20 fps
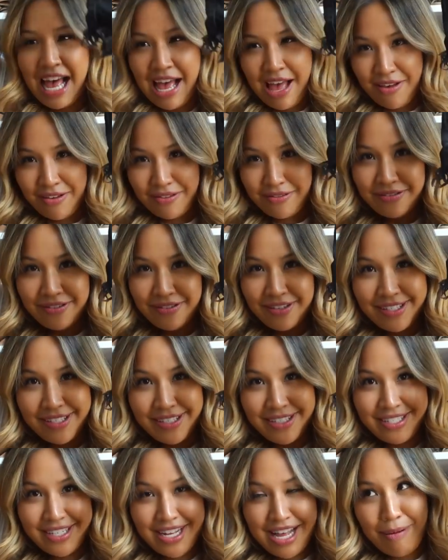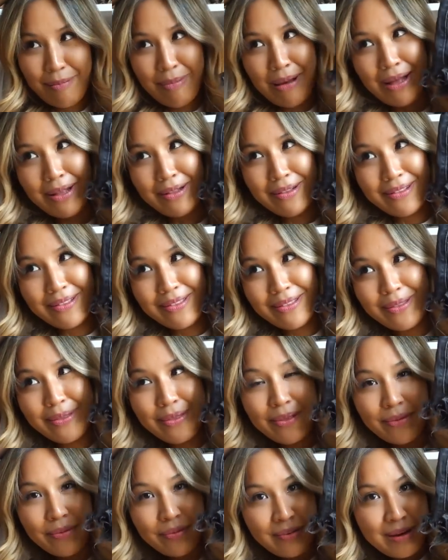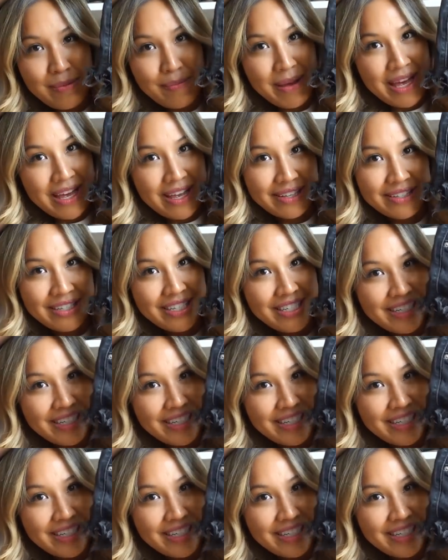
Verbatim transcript: I have about three pairs of